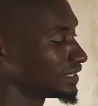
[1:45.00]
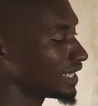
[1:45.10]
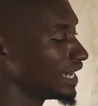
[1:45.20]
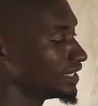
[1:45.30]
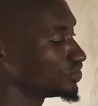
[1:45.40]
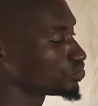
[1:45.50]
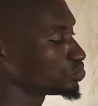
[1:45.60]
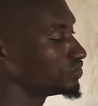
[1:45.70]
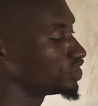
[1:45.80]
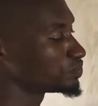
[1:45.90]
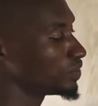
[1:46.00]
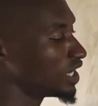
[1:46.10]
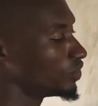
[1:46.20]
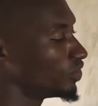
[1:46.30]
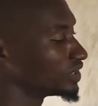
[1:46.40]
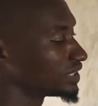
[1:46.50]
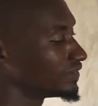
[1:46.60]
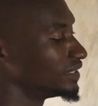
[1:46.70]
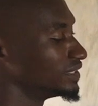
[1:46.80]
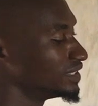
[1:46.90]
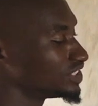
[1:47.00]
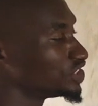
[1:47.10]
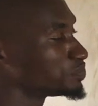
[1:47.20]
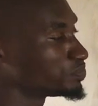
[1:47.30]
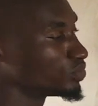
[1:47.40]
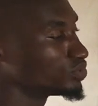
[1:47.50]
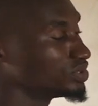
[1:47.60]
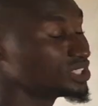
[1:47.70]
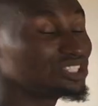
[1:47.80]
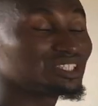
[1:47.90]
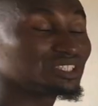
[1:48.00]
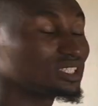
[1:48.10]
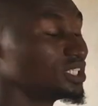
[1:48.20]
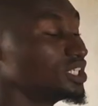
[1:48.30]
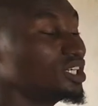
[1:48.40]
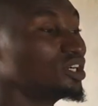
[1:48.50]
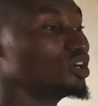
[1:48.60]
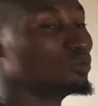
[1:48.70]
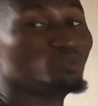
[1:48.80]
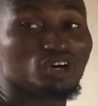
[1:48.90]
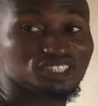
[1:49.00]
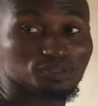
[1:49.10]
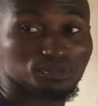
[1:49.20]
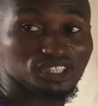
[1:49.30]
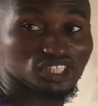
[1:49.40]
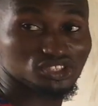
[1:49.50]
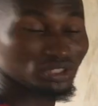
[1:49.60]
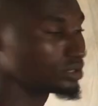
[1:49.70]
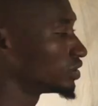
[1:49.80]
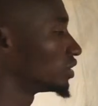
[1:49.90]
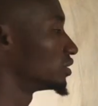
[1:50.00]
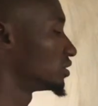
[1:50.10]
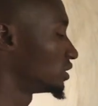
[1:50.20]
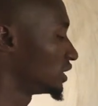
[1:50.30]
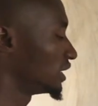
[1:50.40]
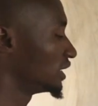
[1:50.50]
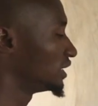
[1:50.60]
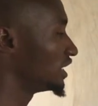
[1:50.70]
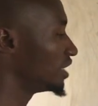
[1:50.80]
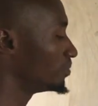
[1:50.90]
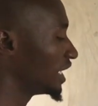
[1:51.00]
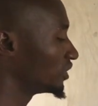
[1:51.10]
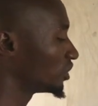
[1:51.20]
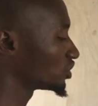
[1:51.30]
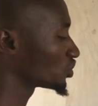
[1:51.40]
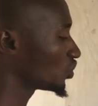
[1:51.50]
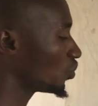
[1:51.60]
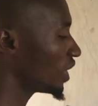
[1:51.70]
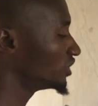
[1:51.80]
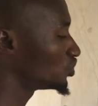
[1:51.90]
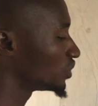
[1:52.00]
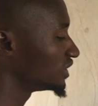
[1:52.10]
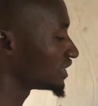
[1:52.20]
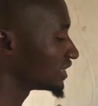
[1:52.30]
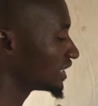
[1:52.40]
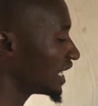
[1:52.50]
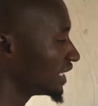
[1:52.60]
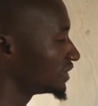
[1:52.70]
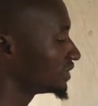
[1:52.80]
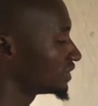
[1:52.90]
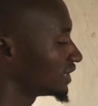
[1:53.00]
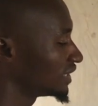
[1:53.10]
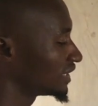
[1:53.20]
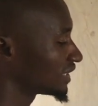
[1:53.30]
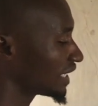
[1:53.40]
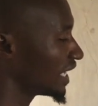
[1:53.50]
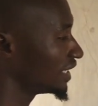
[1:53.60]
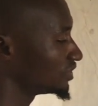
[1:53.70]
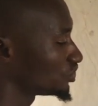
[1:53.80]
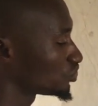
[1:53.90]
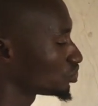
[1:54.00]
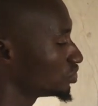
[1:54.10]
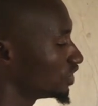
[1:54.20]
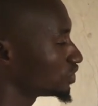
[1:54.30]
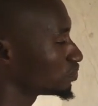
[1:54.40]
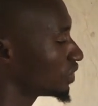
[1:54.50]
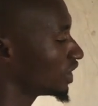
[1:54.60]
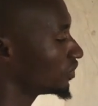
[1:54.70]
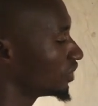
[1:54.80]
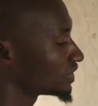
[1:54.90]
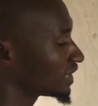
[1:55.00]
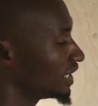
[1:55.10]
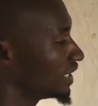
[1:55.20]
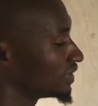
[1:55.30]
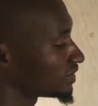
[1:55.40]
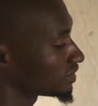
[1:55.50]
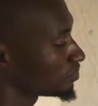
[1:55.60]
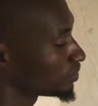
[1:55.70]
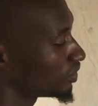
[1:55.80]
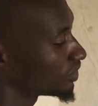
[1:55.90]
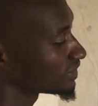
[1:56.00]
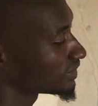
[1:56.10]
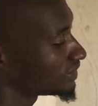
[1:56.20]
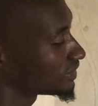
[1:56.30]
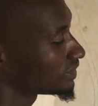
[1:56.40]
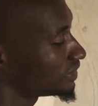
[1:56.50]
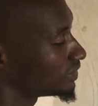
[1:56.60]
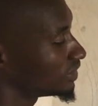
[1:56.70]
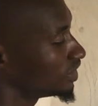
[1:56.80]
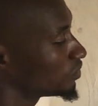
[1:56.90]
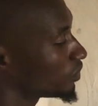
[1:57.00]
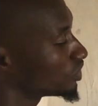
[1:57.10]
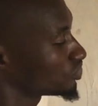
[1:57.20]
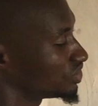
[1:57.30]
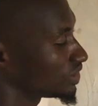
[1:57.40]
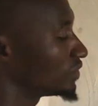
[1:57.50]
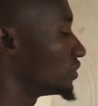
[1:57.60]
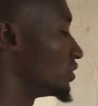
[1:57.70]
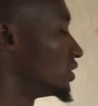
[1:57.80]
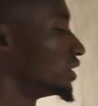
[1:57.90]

times 2 raised power what? 3. This is multiplication law. Then minus 129 times 2 raised power what? S plus 16 equal to 0.